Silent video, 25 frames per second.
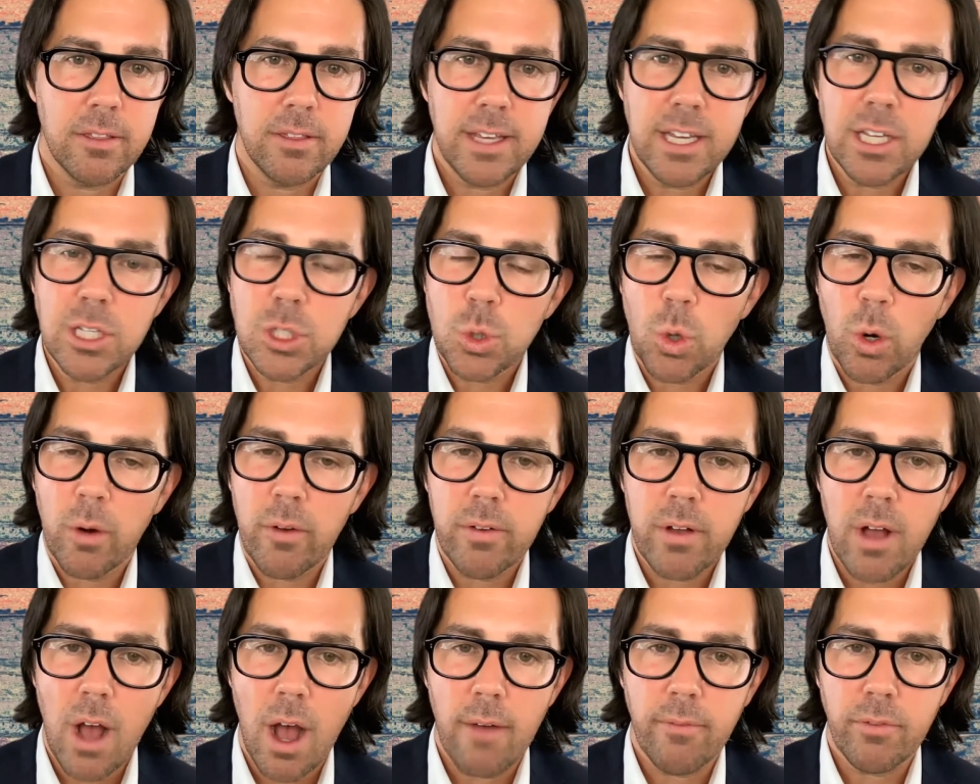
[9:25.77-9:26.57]
these sort
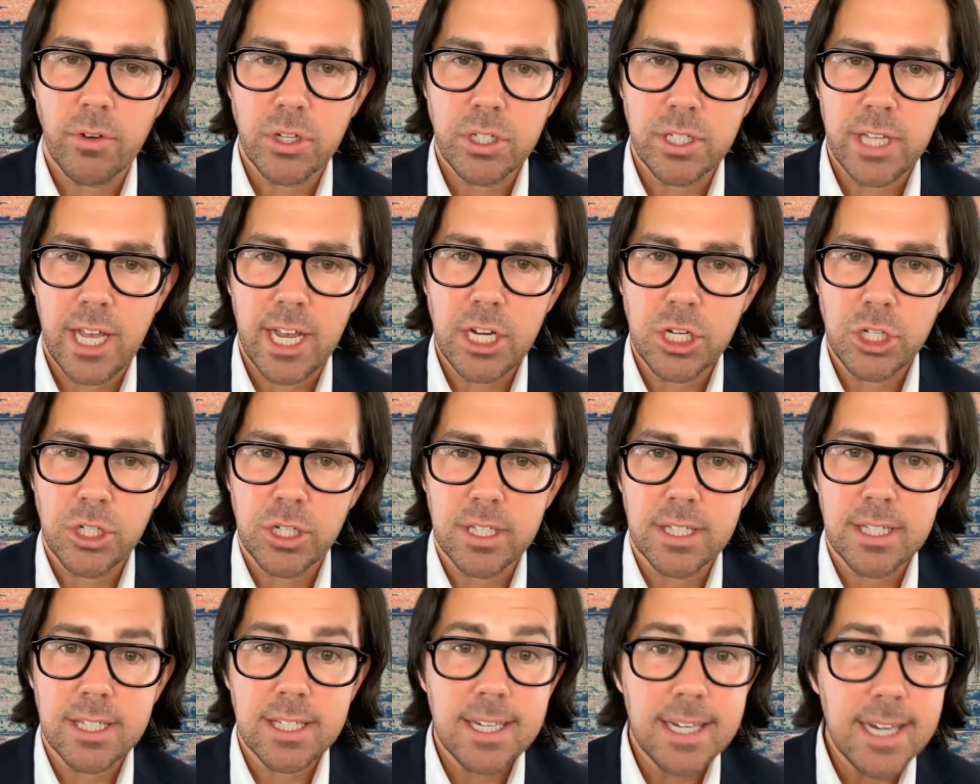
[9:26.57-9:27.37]
of
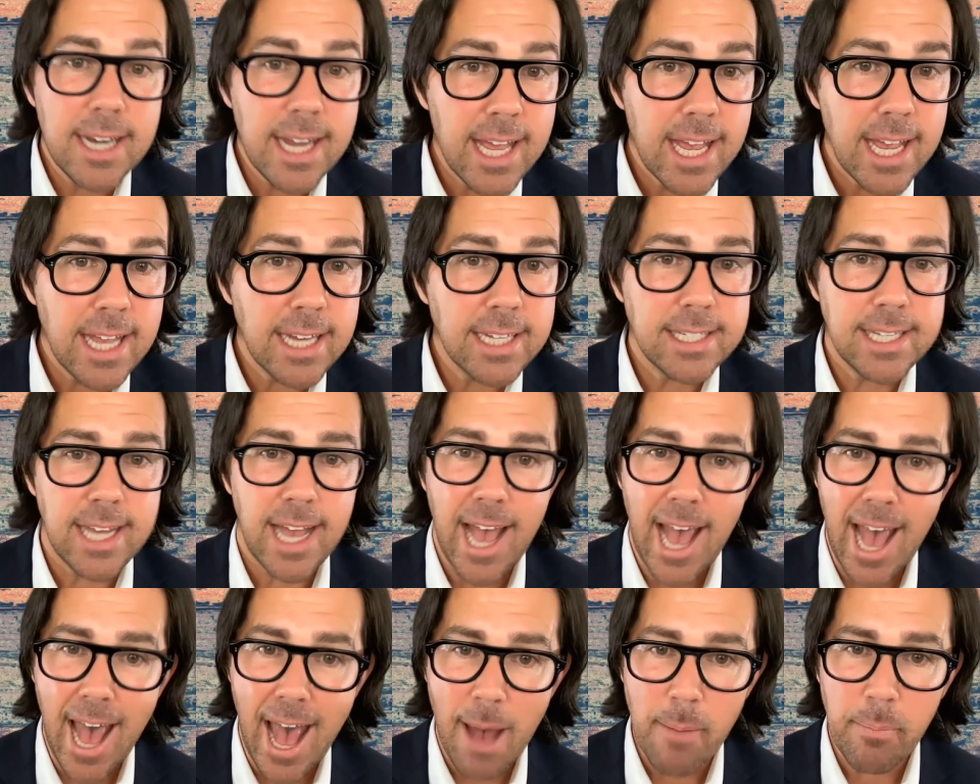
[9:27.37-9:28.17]
conversations need
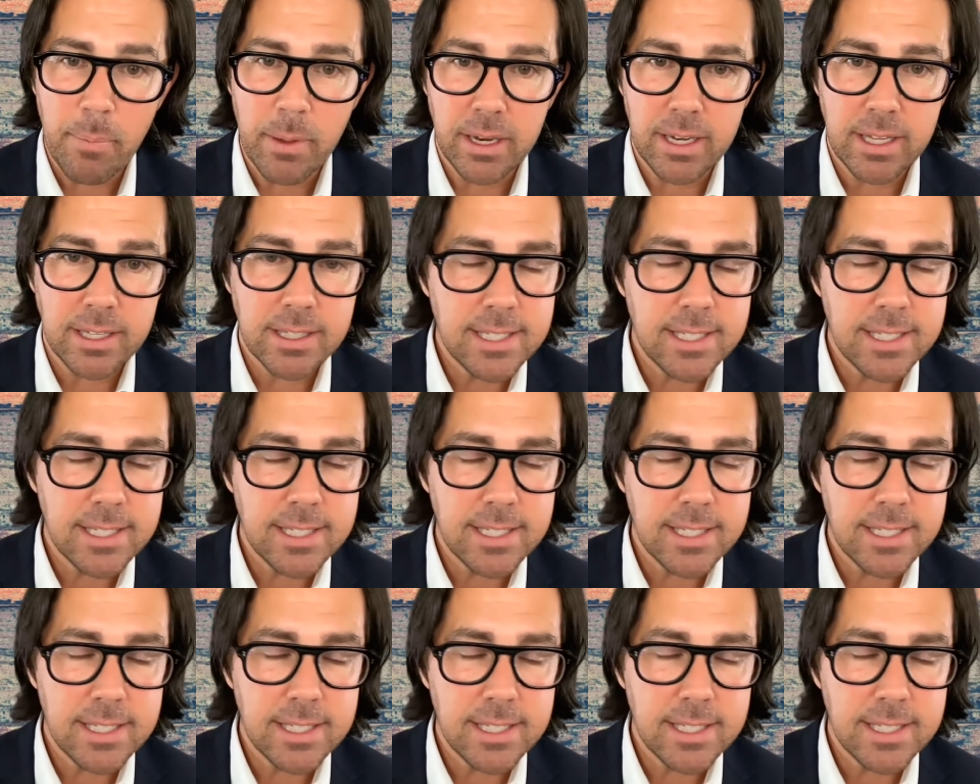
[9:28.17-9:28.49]
to happen.